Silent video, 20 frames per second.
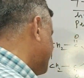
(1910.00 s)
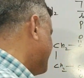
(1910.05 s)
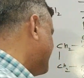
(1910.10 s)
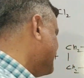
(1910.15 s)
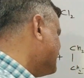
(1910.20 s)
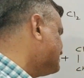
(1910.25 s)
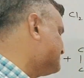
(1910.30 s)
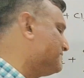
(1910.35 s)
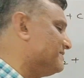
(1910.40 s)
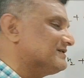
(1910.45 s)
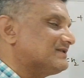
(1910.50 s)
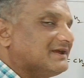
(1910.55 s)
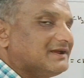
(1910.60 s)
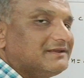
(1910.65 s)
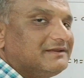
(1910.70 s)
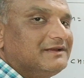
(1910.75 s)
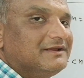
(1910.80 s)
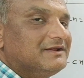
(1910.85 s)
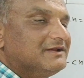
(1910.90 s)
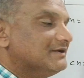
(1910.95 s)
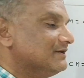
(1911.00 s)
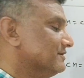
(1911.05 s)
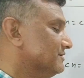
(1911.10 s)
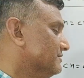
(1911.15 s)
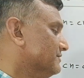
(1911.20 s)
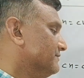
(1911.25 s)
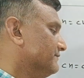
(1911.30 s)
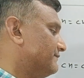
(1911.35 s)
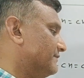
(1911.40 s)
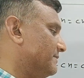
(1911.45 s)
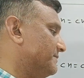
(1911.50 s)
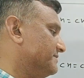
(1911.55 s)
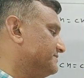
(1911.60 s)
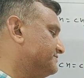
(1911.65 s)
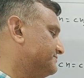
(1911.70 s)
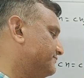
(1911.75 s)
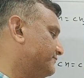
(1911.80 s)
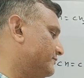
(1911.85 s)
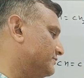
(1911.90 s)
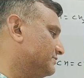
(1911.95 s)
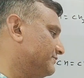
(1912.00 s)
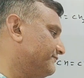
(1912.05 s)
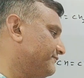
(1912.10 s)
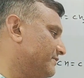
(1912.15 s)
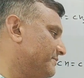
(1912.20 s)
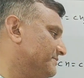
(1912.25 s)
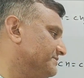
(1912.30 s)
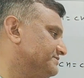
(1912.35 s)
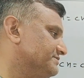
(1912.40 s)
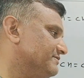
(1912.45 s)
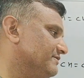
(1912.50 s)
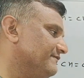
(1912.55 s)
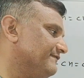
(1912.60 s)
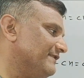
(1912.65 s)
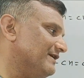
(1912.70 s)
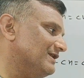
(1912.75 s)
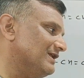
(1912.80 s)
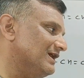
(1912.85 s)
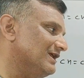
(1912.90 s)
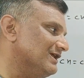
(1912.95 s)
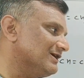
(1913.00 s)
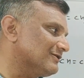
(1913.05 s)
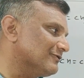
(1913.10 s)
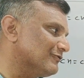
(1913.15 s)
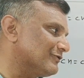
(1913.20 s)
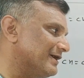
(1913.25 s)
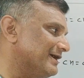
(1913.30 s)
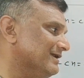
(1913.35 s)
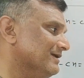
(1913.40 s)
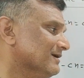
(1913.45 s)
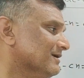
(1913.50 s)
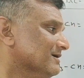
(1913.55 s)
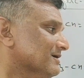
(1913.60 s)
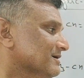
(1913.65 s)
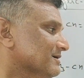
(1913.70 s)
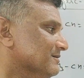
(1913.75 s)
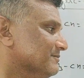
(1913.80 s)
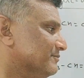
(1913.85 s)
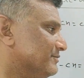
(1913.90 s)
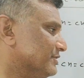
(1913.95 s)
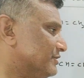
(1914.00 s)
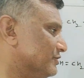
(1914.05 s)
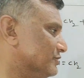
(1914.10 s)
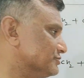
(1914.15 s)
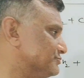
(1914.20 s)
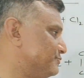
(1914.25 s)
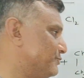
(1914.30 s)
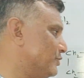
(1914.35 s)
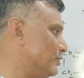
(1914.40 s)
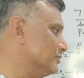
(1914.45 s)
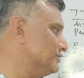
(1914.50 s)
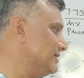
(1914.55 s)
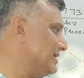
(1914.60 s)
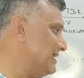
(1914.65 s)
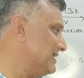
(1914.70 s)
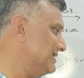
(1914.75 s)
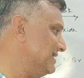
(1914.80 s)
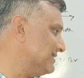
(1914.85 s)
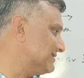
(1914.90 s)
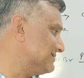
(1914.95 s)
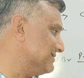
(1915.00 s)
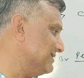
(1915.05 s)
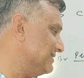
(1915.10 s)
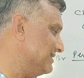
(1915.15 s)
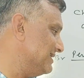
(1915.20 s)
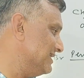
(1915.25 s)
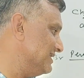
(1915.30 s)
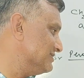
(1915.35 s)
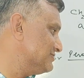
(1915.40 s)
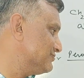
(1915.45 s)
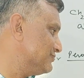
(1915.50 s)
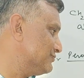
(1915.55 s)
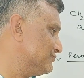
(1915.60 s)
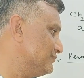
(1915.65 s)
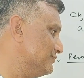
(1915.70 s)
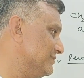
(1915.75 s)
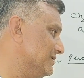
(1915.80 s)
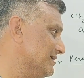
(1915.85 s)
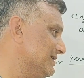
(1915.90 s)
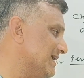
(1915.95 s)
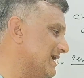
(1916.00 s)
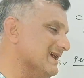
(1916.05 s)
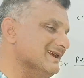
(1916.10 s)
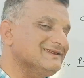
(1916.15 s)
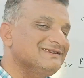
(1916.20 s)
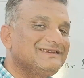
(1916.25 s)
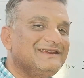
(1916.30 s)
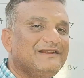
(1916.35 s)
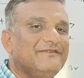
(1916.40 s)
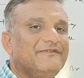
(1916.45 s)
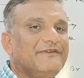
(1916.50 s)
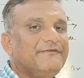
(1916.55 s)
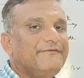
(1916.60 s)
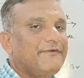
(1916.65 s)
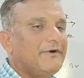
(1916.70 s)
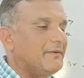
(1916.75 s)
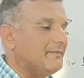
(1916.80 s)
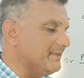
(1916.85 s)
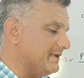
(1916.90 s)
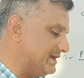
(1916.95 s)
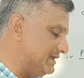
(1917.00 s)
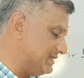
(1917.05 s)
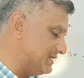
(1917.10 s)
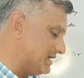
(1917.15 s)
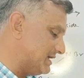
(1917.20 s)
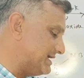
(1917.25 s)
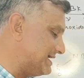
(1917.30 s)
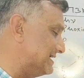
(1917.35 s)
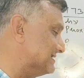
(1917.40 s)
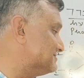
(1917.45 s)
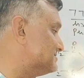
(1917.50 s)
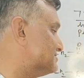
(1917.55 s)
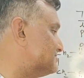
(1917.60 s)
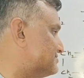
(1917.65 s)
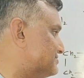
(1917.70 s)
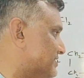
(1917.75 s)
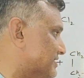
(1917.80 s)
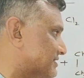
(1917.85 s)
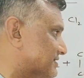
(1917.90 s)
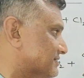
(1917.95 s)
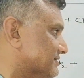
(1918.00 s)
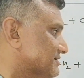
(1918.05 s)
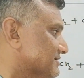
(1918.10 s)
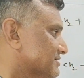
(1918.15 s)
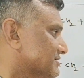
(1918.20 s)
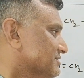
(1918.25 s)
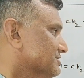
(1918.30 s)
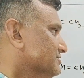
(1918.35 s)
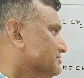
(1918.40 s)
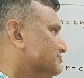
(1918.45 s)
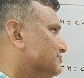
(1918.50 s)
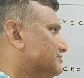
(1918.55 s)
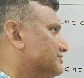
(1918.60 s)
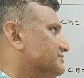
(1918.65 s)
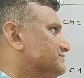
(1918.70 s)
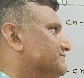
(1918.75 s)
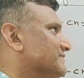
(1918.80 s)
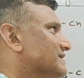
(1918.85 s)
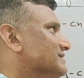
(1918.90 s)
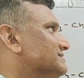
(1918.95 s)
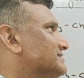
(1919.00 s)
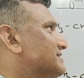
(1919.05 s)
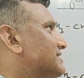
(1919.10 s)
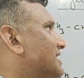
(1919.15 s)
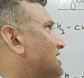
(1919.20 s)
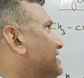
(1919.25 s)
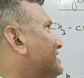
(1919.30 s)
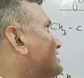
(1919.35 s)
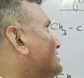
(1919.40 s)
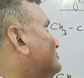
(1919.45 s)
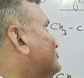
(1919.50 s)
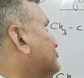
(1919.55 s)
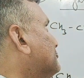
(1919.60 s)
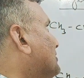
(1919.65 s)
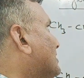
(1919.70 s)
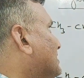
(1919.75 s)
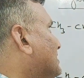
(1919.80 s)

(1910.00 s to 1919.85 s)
a best method for the formation of allylic chloride because both adduct SO2 and HCl will form in the gaseous state. So this was regarding to